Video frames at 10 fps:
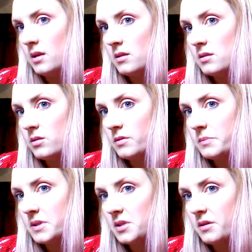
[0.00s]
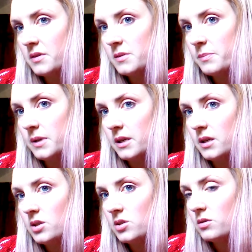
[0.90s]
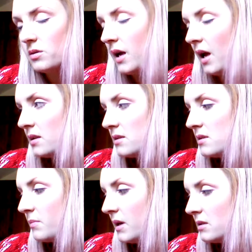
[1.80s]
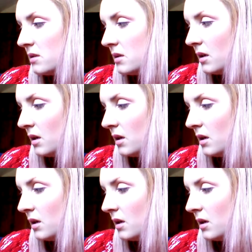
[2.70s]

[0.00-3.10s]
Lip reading: the ends off, especially if it's bleached on the ends a bit.